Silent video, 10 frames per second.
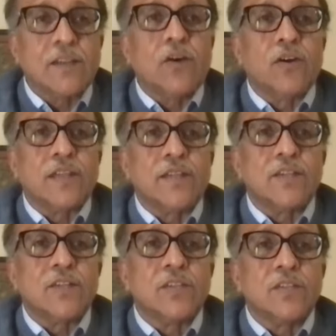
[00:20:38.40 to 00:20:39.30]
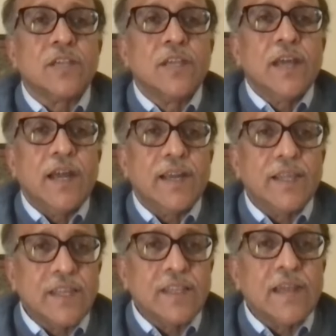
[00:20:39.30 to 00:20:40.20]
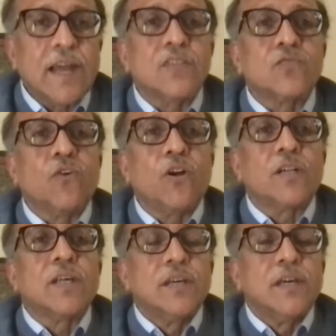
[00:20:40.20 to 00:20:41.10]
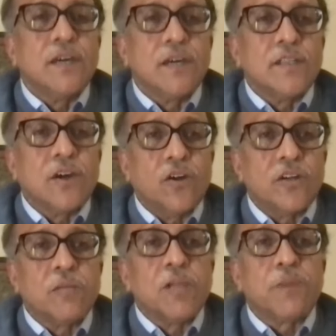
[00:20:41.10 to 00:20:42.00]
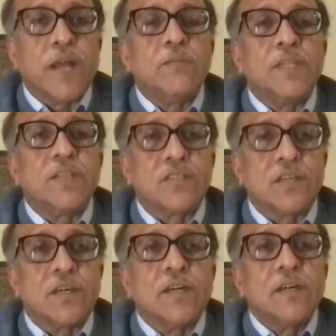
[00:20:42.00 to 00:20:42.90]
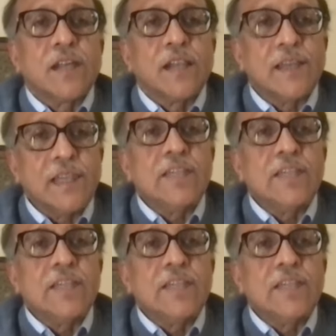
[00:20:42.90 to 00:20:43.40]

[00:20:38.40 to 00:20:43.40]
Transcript: organizations. And I think that is what the Honorable Prime Minister clearly